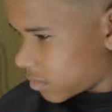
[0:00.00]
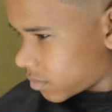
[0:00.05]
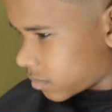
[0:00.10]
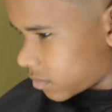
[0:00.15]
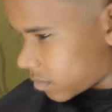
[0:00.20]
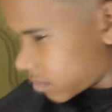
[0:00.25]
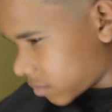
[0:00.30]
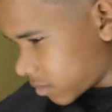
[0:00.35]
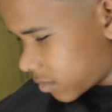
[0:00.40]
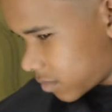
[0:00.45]
go
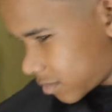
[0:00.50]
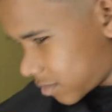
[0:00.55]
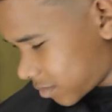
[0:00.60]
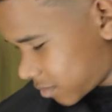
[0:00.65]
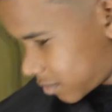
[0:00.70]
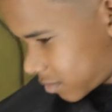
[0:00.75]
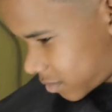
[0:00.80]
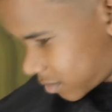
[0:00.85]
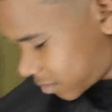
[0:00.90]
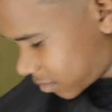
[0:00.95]
way harder than
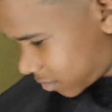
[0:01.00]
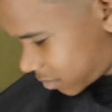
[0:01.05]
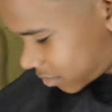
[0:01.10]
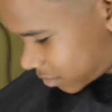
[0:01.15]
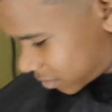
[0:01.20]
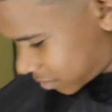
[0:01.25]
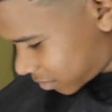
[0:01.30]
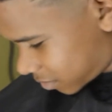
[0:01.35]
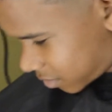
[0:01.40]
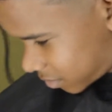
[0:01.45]
most of
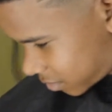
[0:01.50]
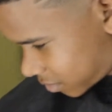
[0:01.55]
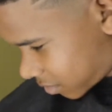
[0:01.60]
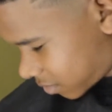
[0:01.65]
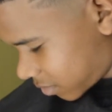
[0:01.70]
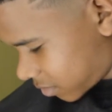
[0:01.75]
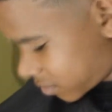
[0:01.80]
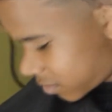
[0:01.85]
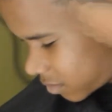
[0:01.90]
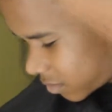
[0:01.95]
y'all. If one
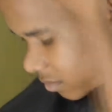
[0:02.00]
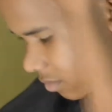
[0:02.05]
of y'all